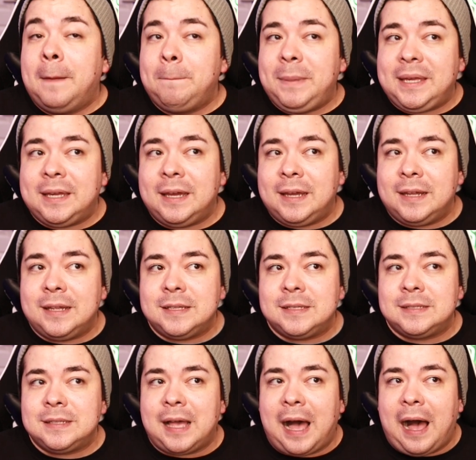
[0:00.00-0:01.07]

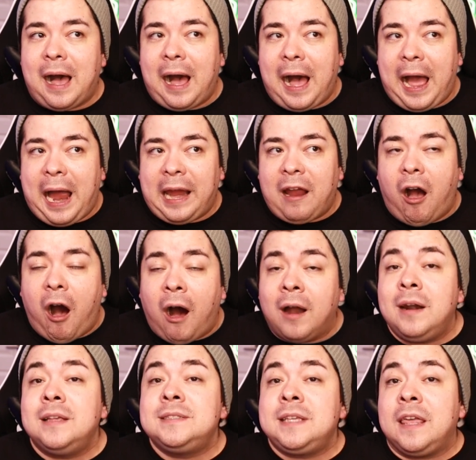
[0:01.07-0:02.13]
because I
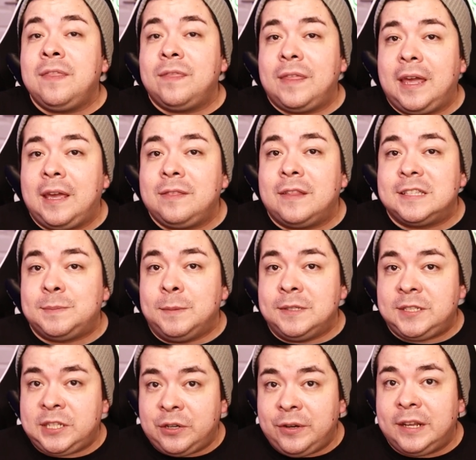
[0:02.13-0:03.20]
honestly think this
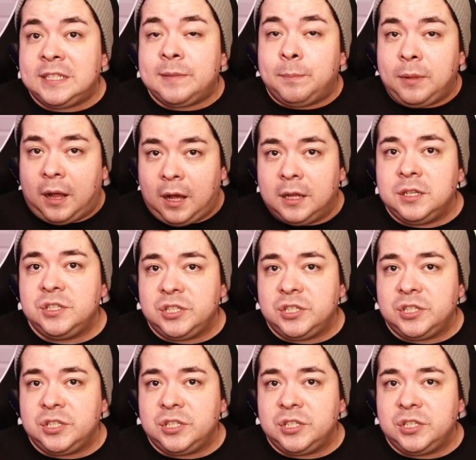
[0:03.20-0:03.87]
mysterious blonde